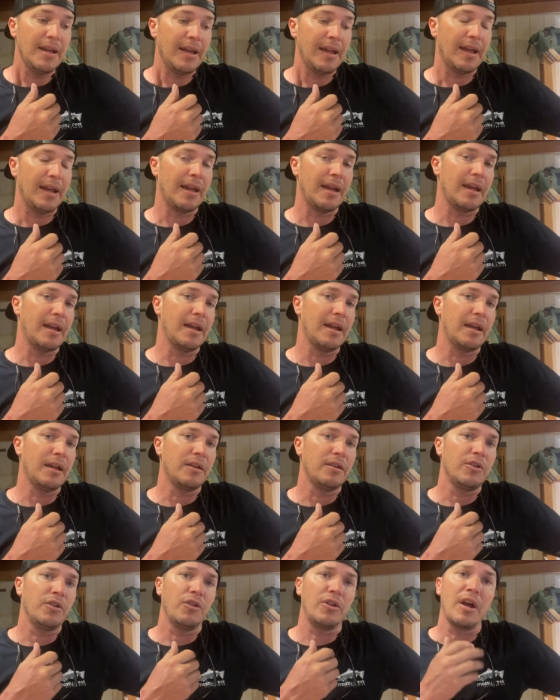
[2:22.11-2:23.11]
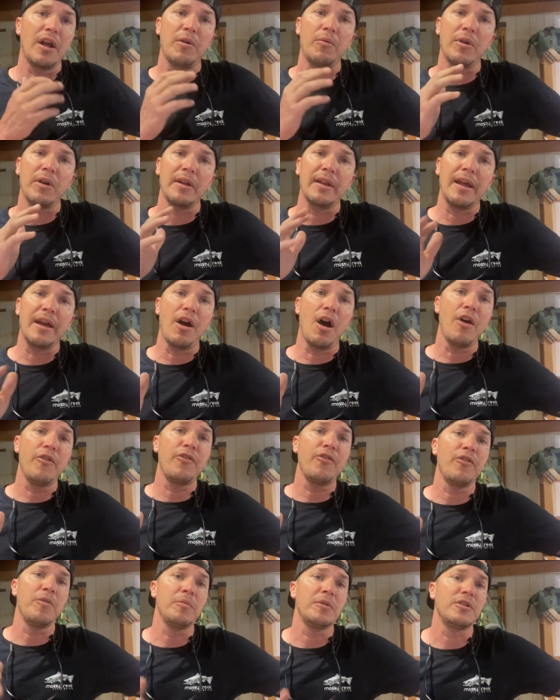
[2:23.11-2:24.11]
and you kind of want to lay off
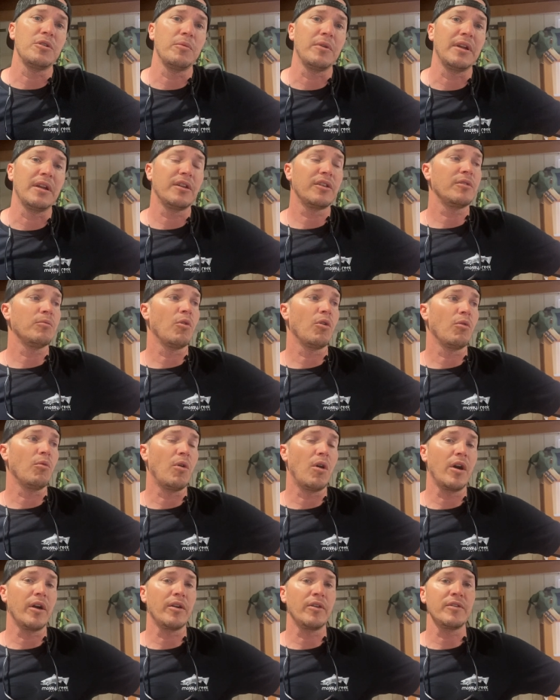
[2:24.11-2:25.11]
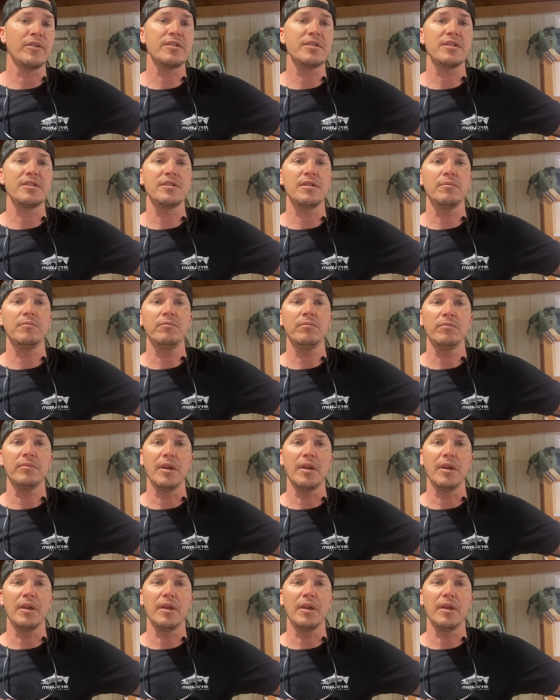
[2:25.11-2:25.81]
of them until we get some more water in the system,